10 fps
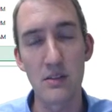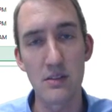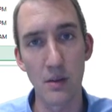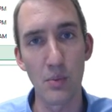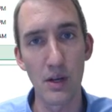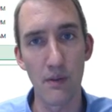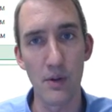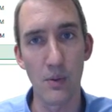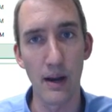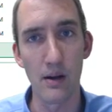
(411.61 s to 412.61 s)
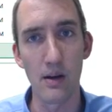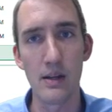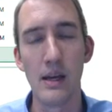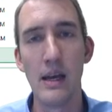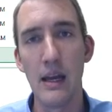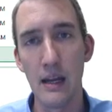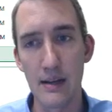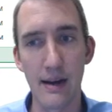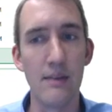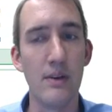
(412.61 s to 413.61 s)
summary of their record and
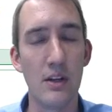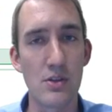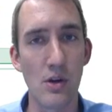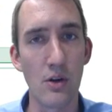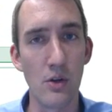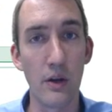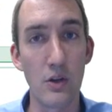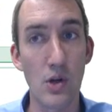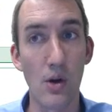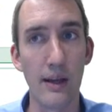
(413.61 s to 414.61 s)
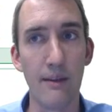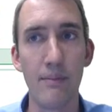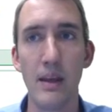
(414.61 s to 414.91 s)
dive in and start doing charting.